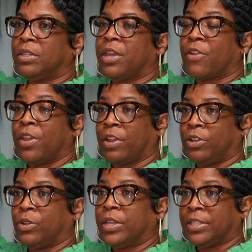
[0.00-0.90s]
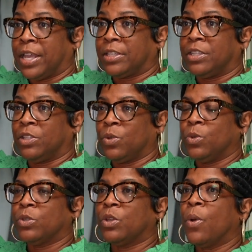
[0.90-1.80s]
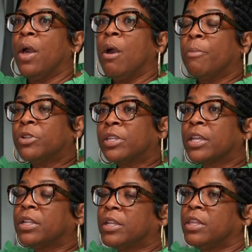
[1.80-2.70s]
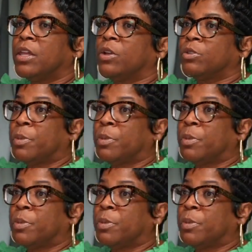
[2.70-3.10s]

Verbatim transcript: their young adult has exited school. So, particularly those